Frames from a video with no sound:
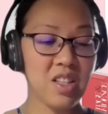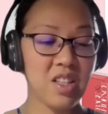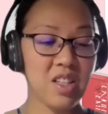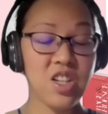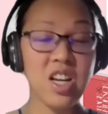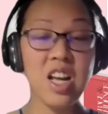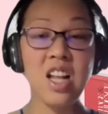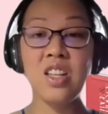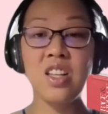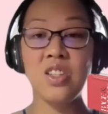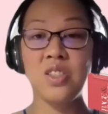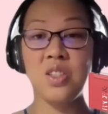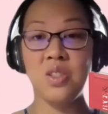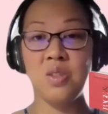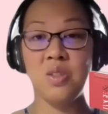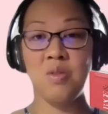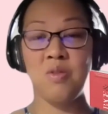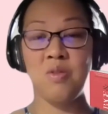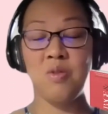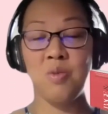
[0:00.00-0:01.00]

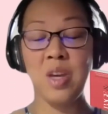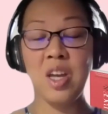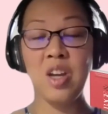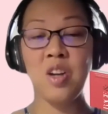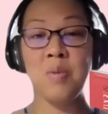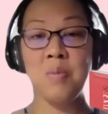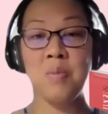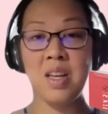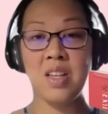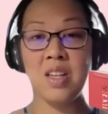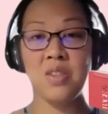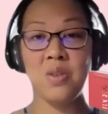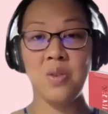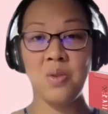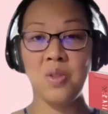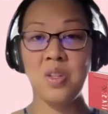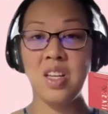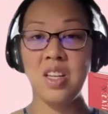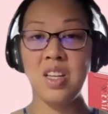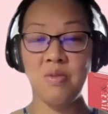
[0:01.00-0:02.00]
challenges of wearing masks
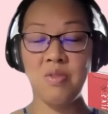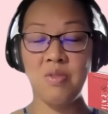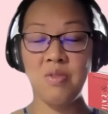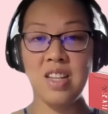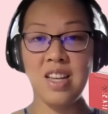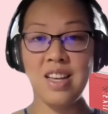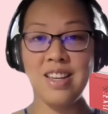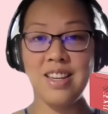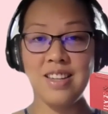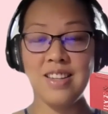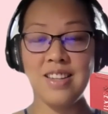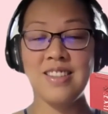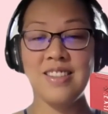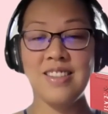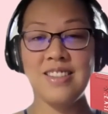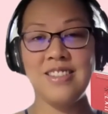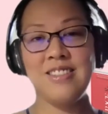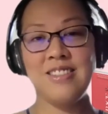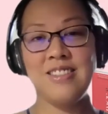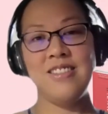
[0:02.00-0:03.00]
all day every day
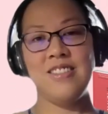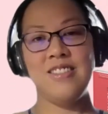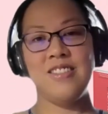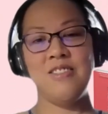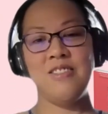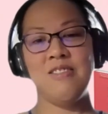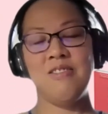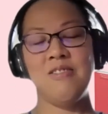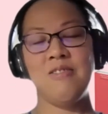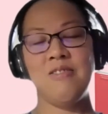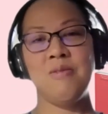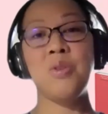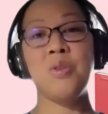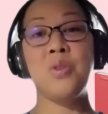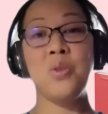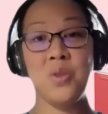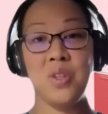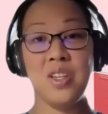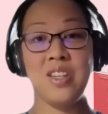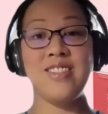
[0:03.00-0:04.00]
for
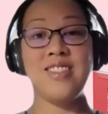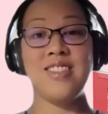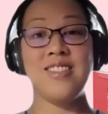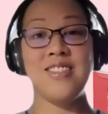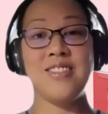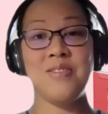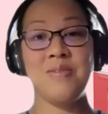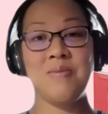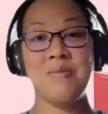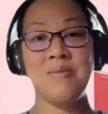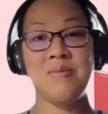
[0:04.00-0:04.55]
2 years.